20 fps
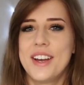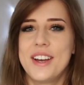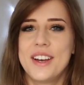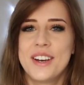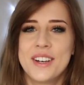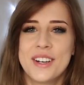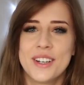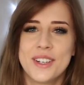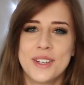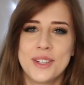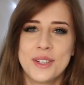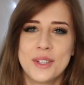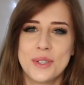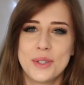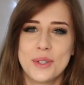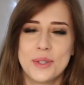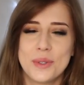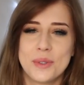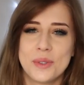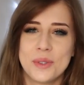
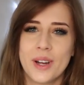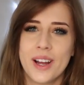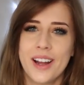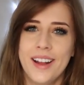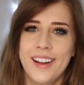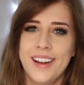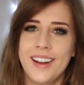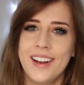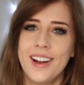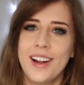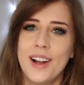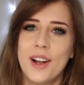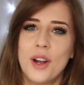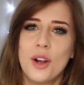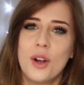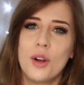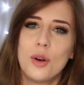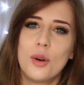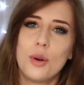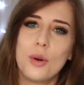Oh.
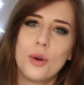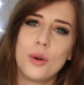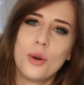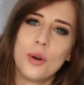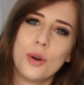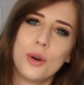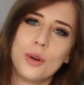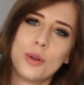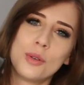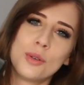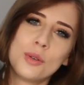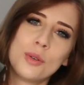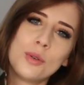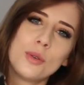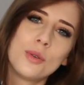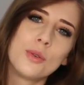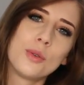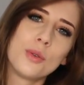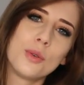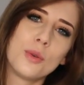
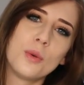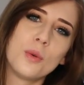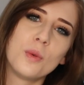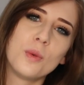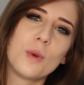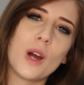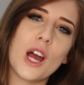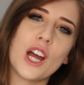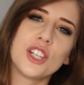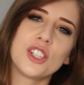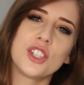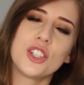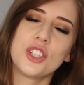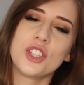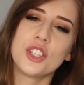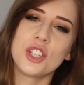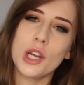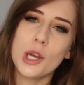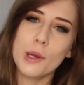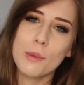Oh, a
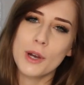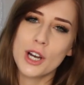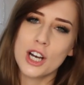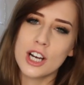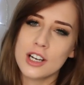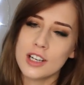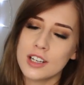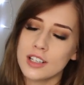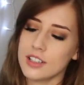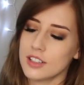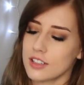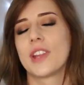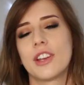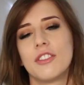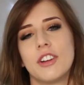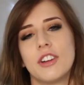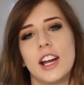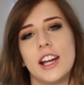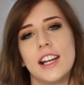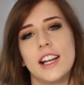shoebox.
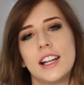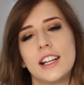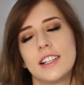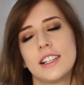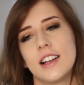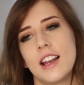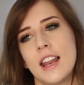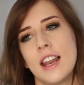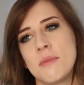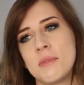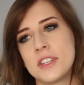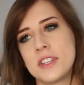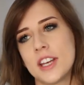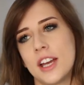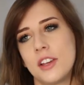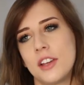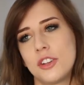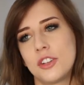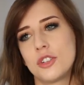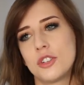Right, let me
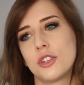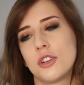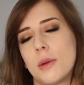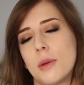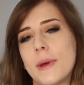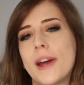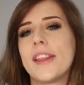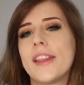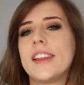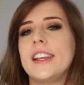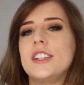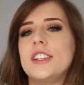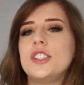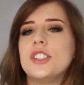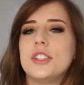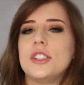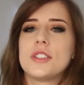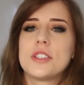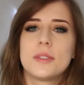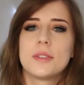tell you a story about these
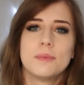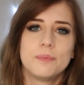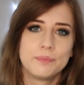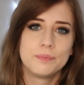shoes.